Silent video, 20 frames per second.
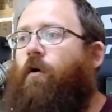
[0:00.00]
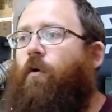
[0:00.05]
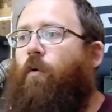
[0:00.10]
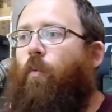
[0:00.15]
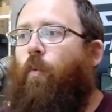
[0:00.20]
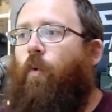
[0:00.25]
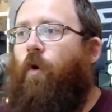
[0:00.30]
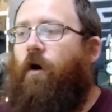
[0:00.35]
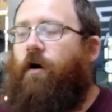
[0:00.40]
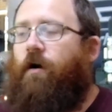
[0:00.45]

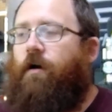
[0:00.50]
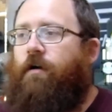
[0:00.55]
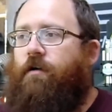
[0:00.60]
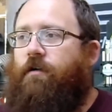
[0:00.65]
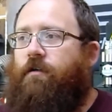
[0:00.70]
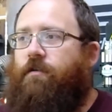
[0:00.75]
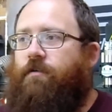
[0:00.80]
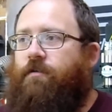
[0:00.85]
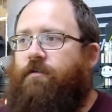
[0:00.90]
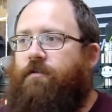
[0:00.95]

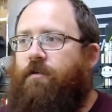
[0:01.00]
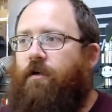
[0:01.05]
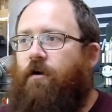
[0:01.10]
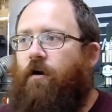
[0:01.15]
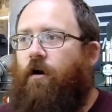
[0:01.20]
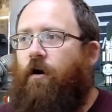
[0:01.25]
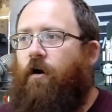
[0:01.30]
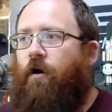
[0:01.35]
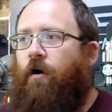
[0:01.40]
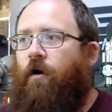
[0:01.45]
was
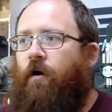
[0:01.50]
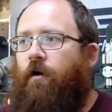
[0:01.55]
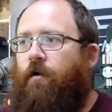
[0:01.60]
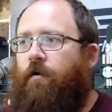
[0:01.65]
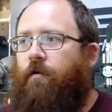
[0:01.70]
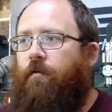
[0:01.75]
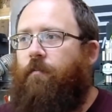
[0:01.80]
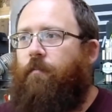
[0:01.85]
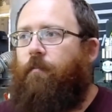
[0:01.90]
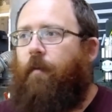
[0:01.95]

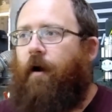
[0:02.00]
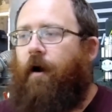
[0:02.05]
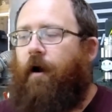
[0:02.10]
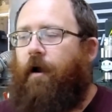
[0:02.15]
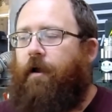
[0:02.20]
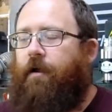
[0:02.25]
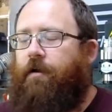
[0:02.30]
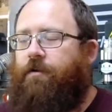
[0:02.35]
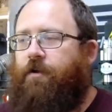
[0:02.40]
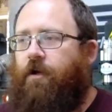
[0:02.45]
on
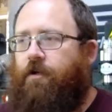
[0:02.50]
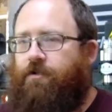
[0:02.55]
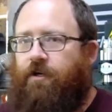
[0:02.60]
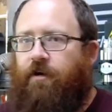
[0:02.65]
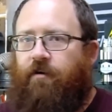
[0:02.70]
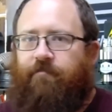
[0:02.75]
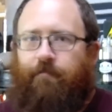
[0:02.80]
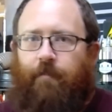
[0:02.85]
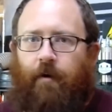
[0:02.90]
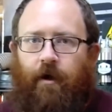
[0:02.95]
my
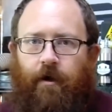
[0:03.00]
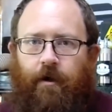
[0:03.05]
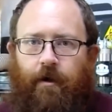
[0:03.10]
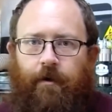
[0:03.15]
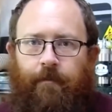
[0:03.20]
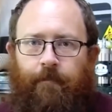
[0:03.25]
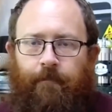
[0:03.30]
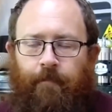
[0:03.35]
touch-off puck.